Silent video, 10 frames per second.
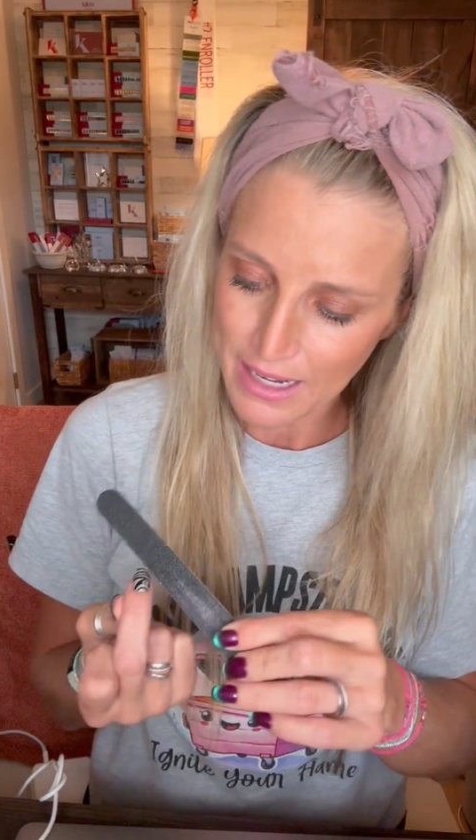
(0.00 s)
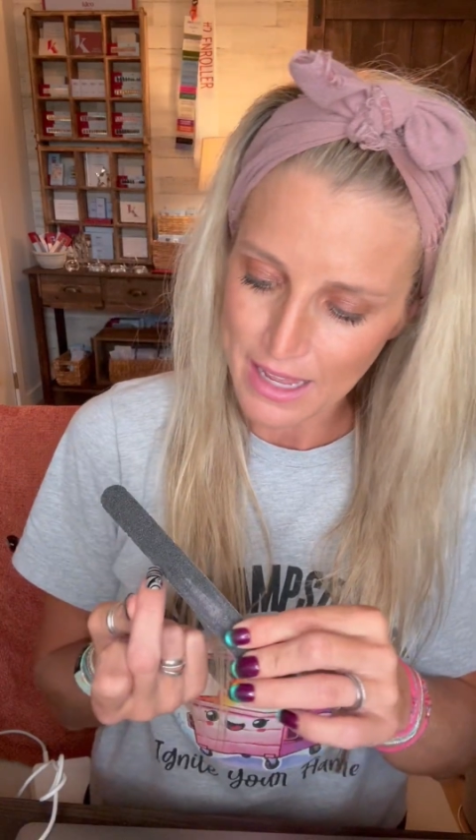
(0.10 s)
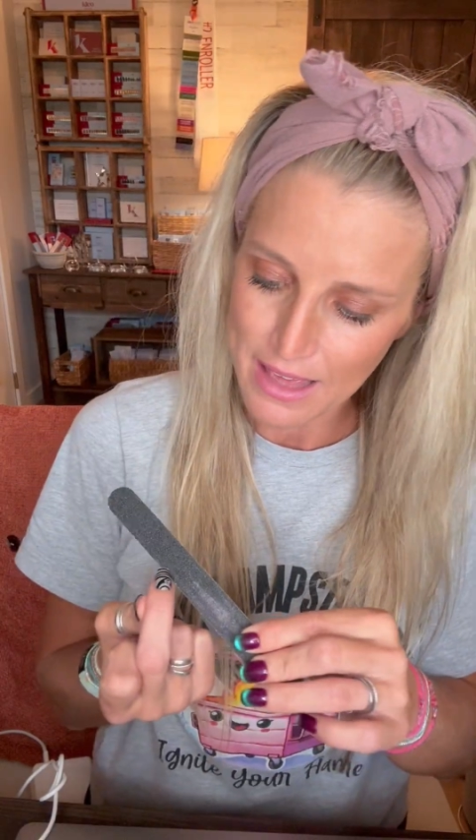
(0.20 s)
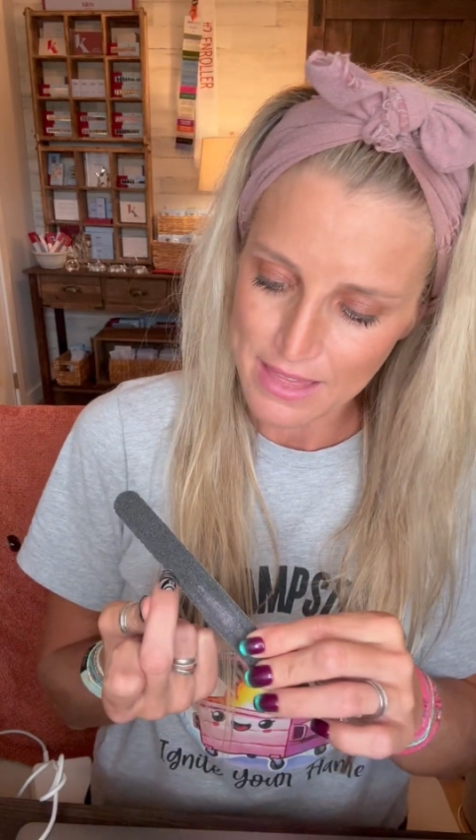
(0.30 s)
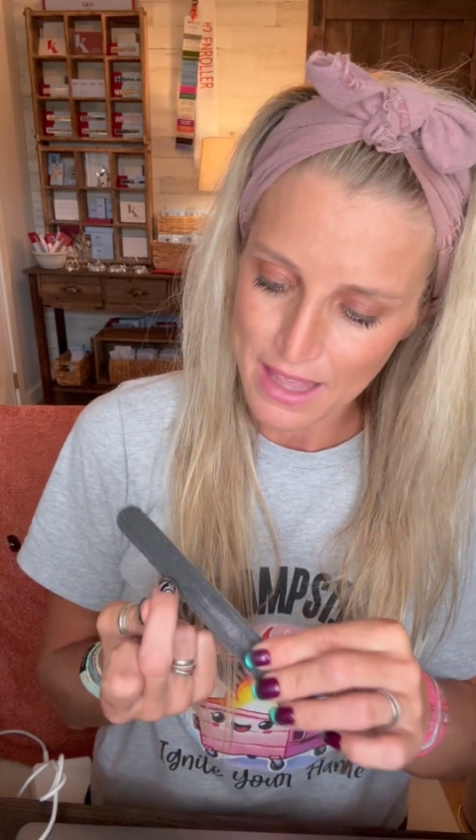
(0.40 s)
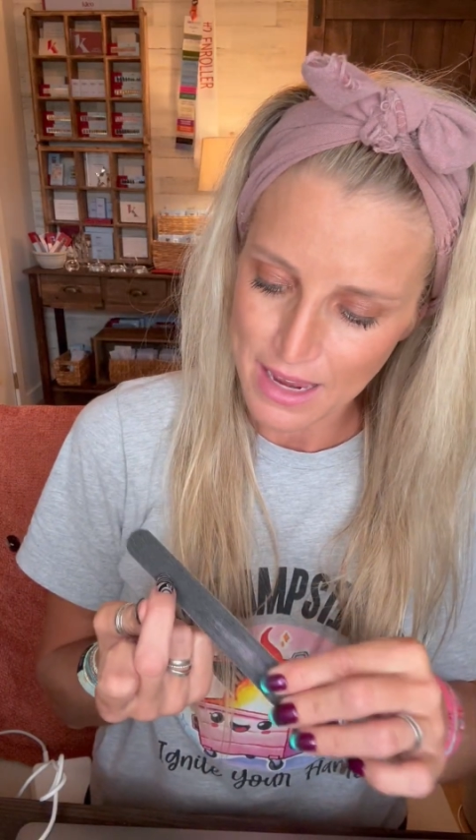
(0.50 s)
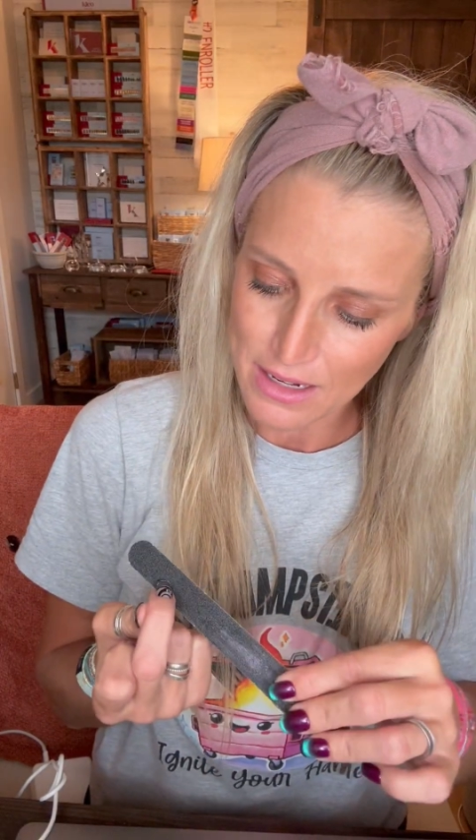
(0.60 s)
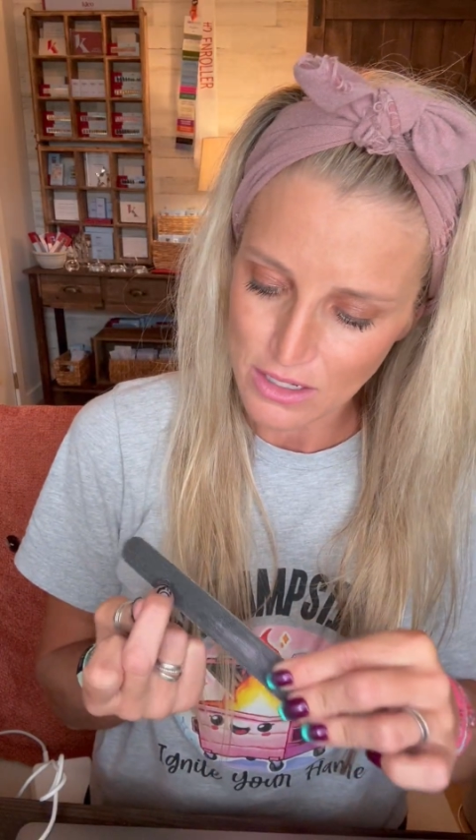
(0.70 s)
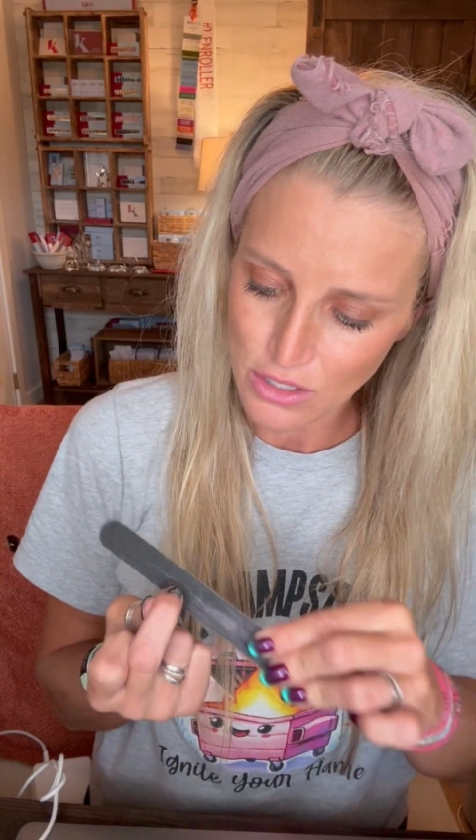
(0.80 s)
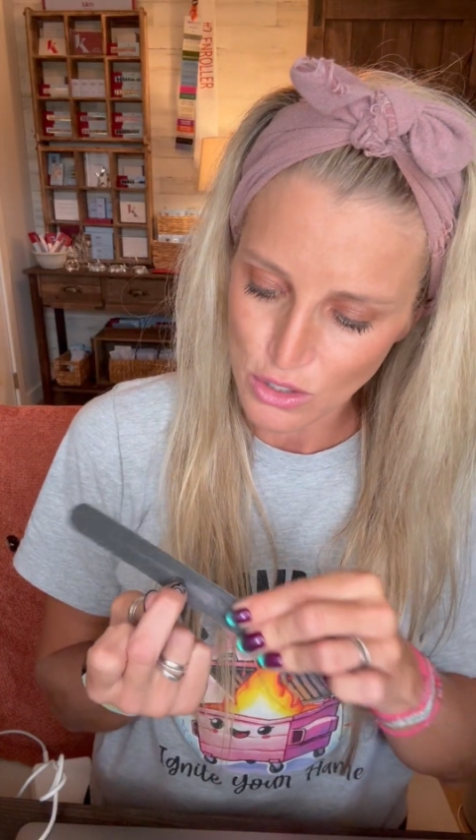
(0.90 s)
and then
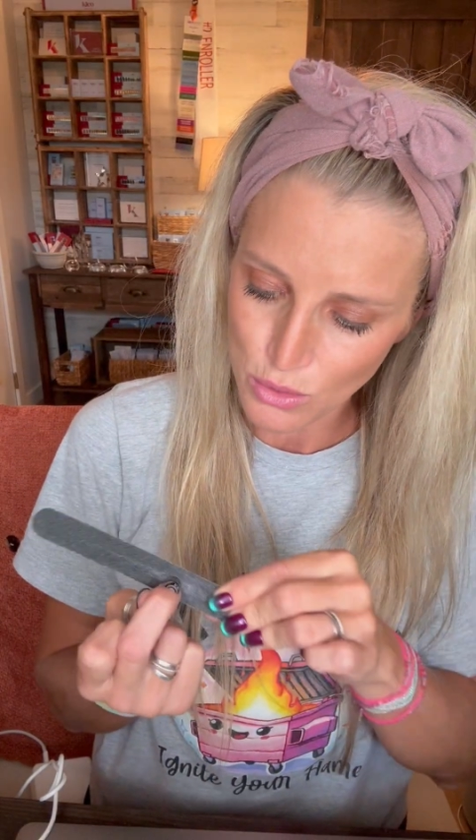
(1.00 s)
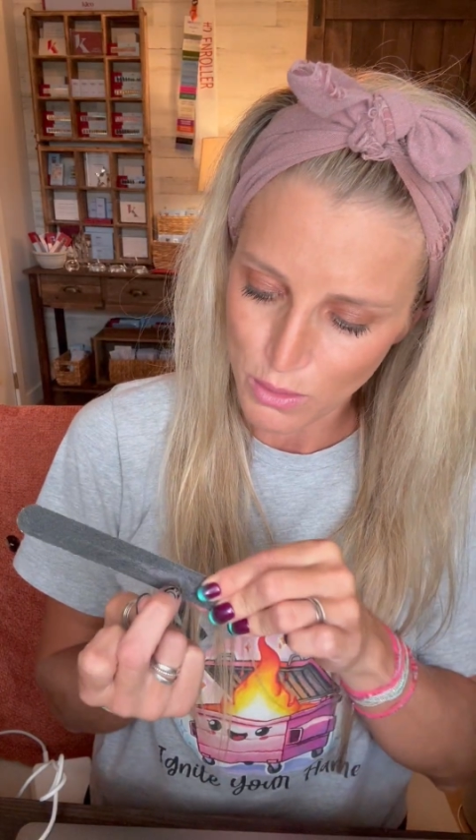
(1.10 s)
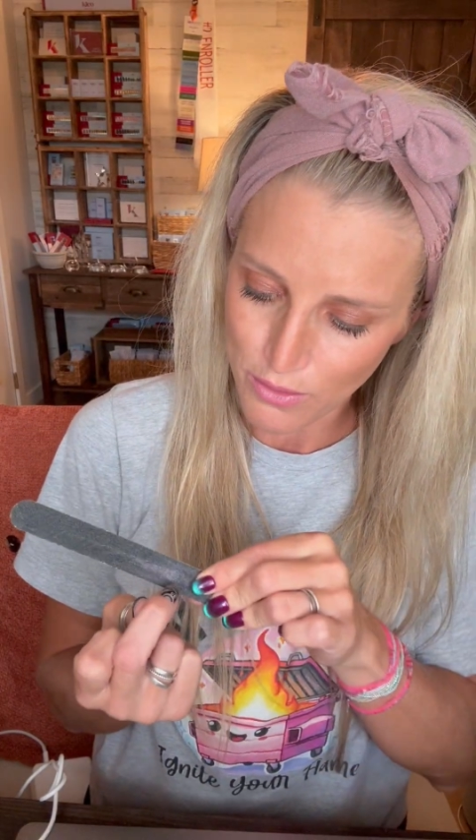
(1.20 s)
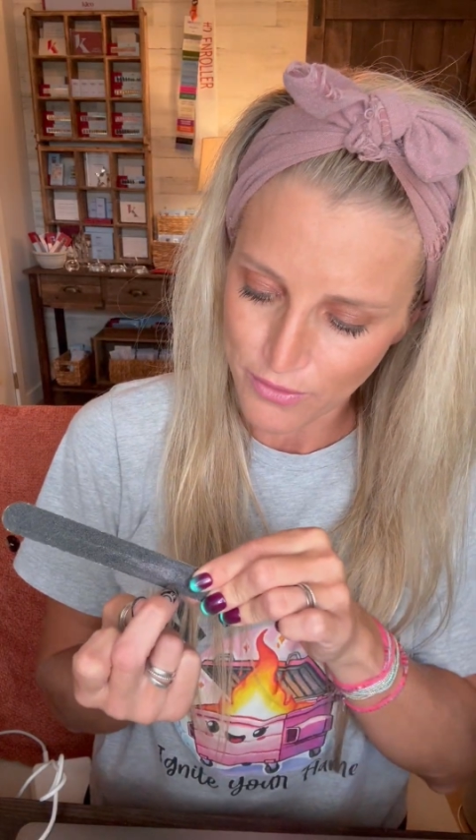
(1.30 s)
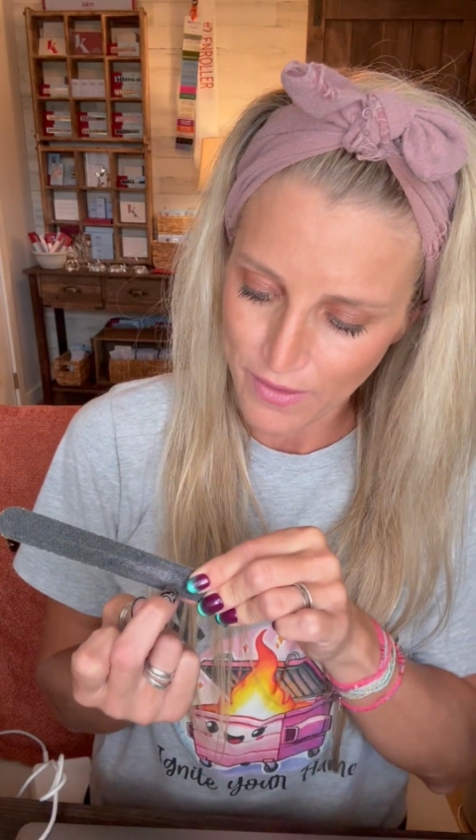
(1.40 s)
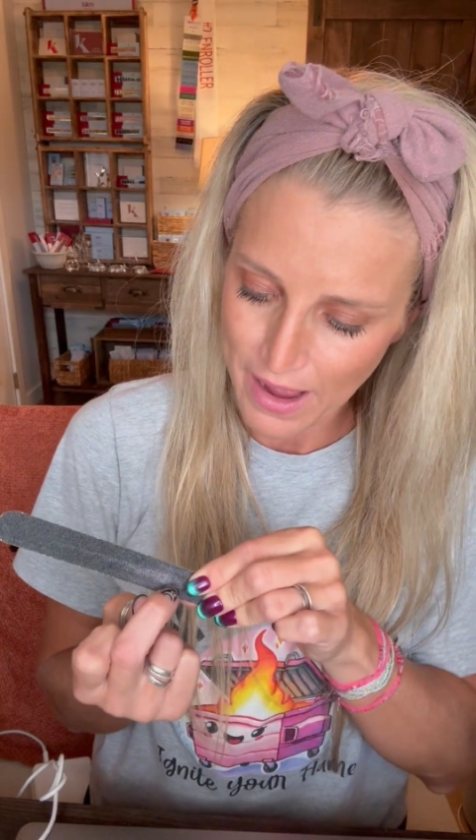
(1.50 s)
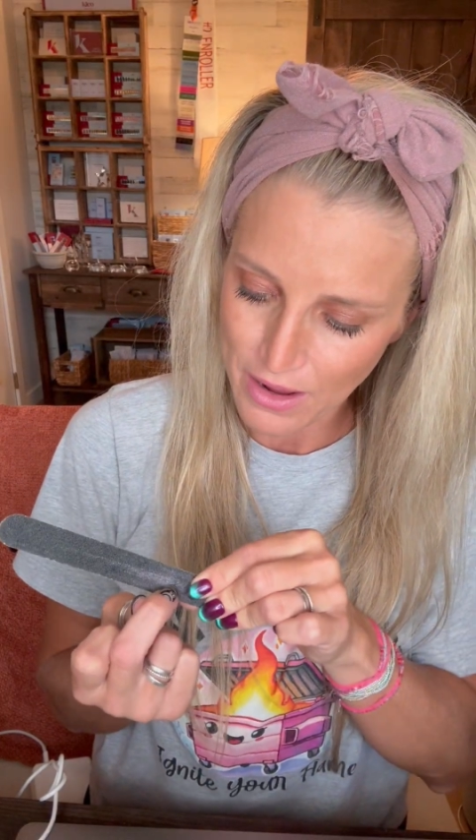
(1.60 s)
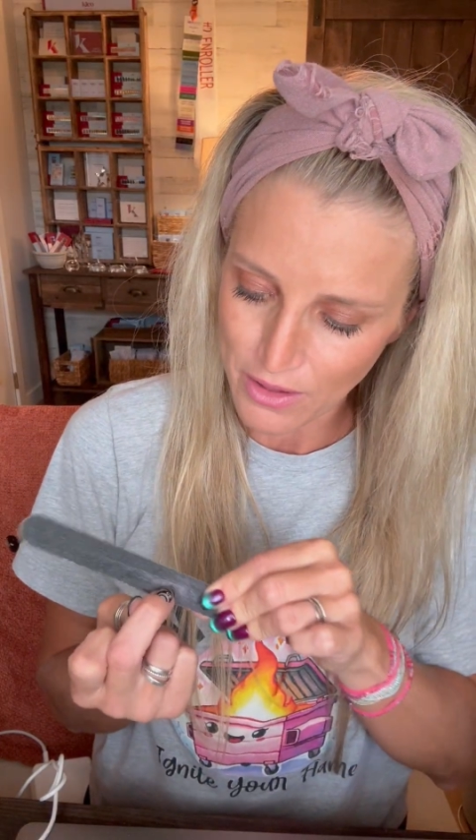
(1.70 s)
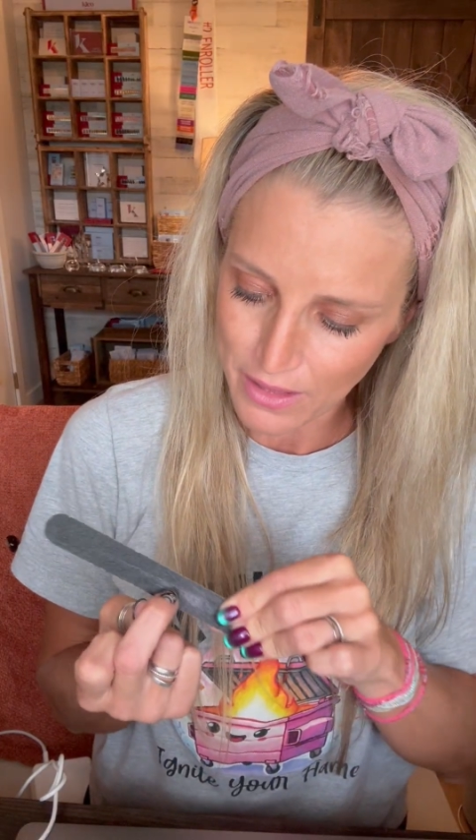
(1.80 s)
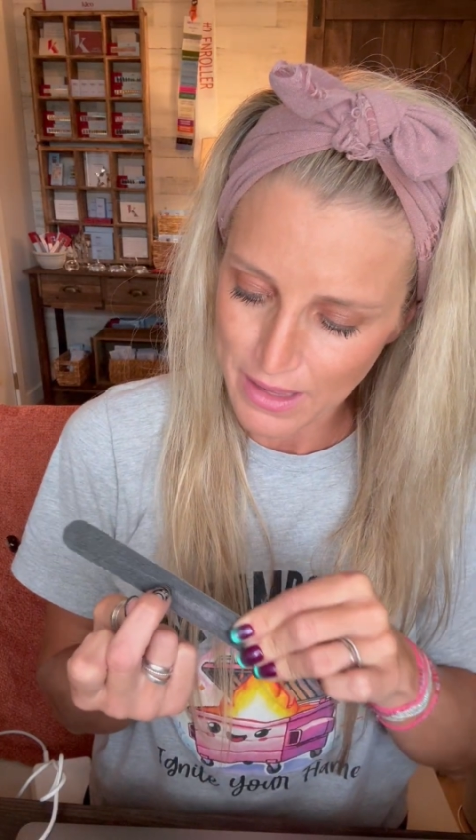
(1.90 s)
you will
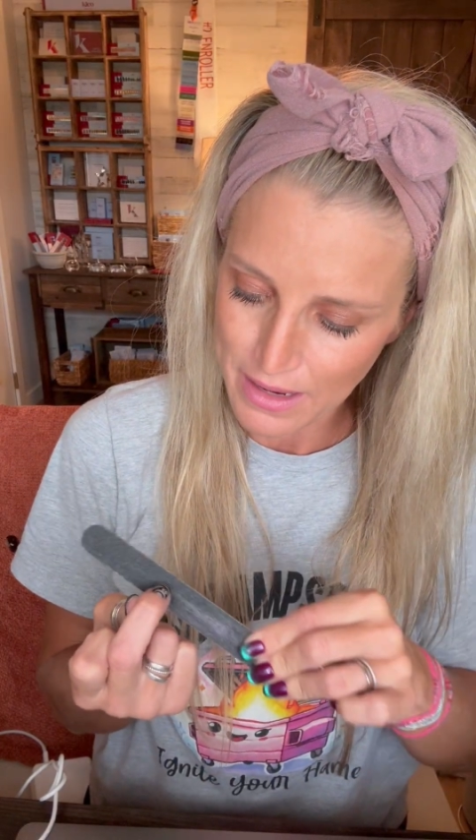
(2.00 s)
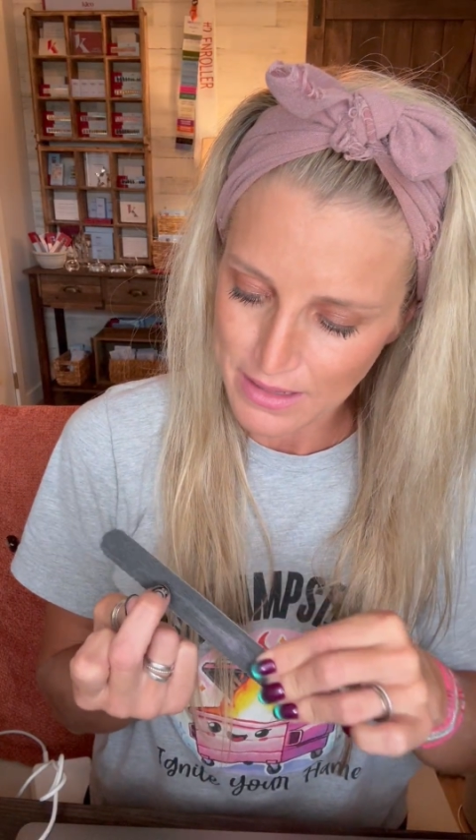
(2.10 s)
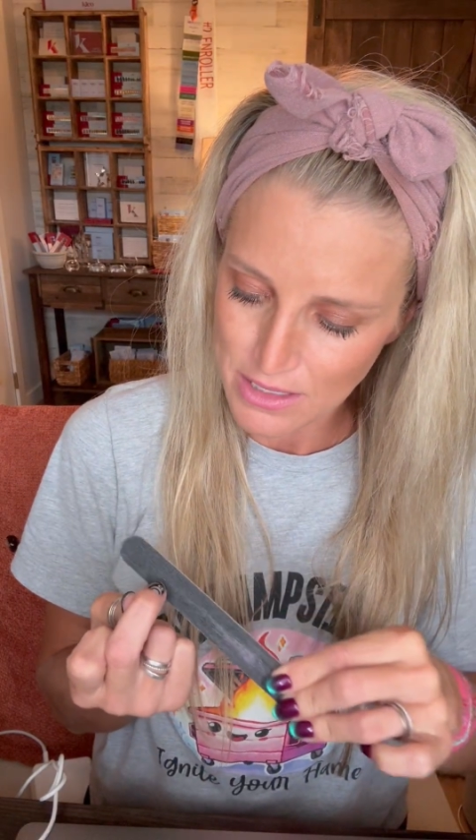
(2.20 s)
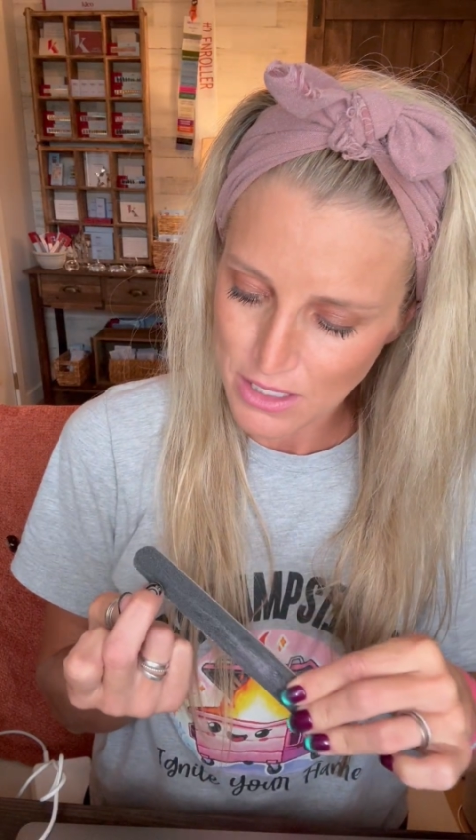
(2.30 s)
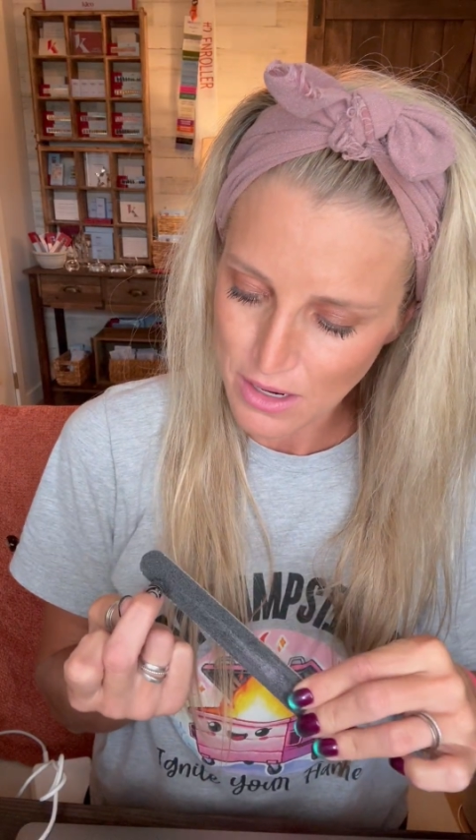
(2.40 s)
file and